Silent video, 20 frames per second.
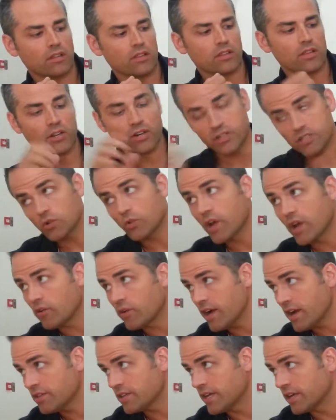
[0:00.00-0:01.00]
there is a way
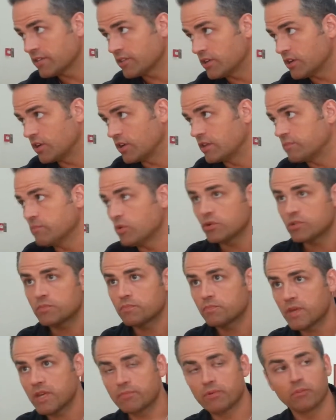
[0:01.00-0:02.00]
around that, though, and
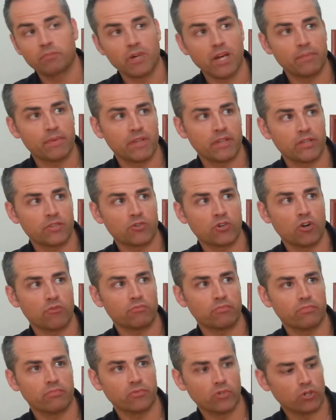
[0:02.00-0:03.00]
most people probably in this
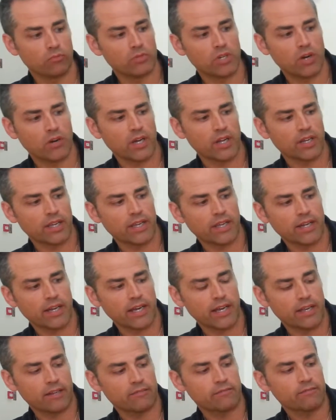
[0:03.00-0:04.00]
room know it, and
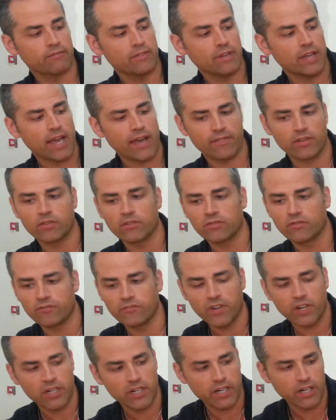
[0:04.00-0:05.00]
I haven't
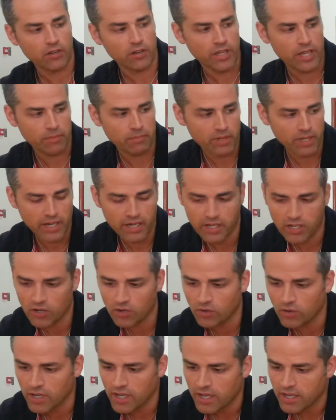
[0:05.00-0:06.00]
figured it out yet. But I
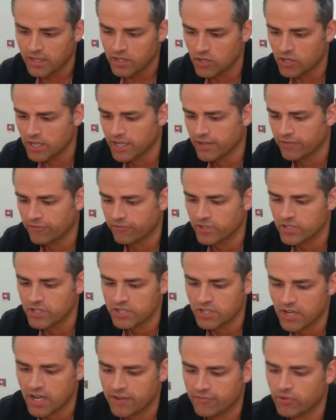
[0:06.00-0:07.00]
know you can get free
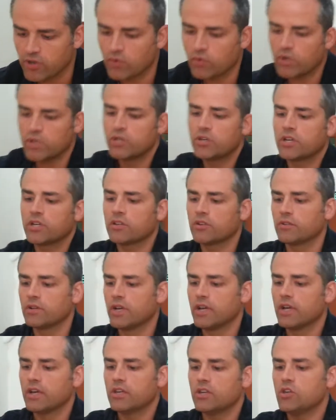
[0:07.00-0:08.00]
software where you
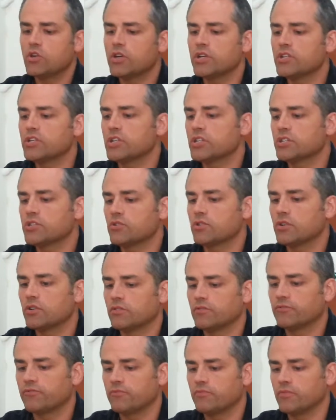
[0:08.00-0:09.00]
can just
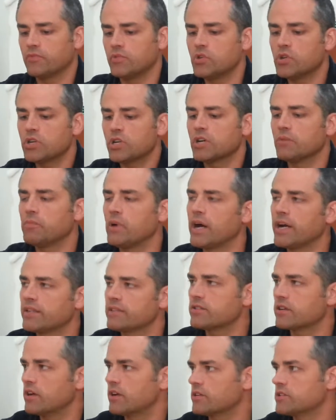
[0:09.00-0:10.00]
you can combine
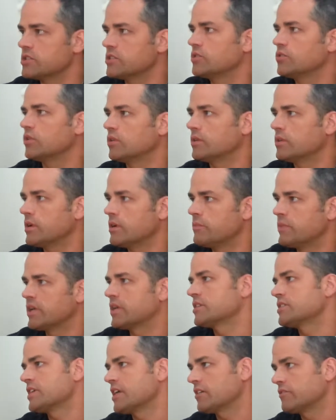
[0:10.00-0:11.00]
songs into a
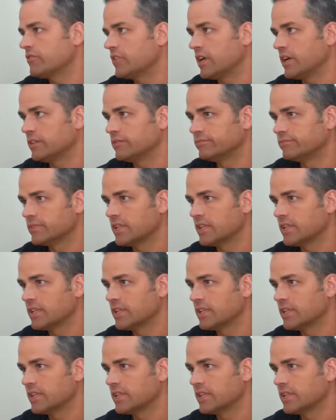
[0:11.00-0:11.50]
bigger sound file.